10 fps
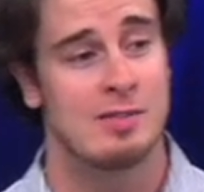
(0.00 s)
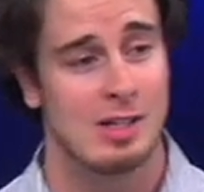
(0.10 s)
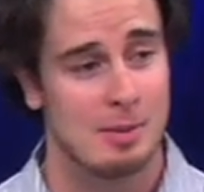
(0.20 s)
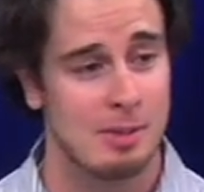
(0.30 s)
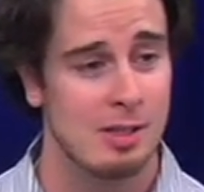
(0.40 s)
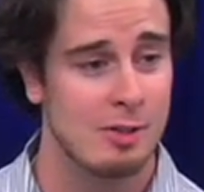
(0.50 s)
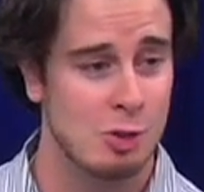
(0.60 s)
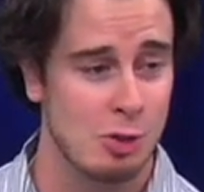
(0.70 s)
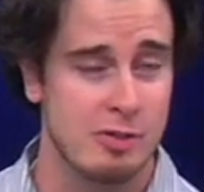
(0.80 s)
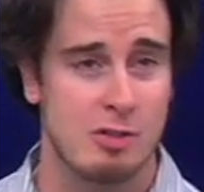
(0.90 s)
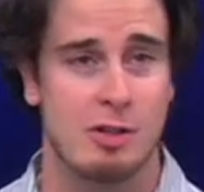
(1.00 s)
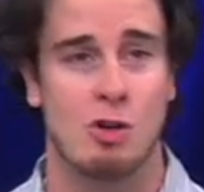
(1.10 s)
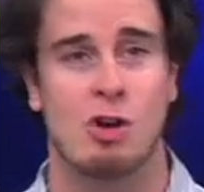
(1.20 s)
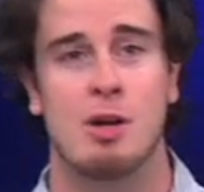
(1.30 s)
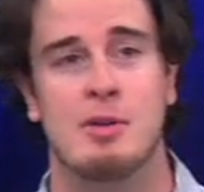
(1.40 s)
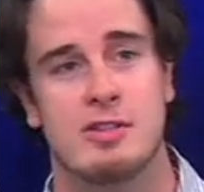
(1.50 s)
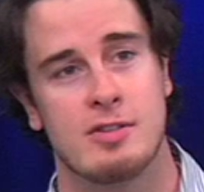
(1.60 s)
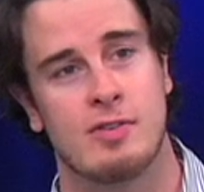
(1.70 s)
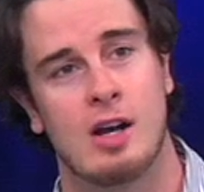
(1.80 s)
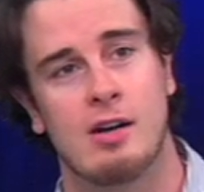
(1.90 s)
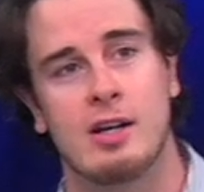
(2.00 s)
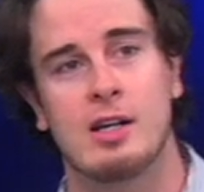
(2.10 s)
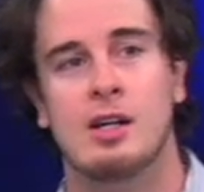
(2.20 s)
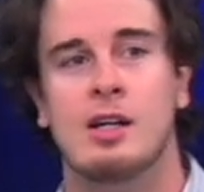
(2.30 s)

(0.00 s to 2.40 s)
developer tools that are in Chrome and Safari.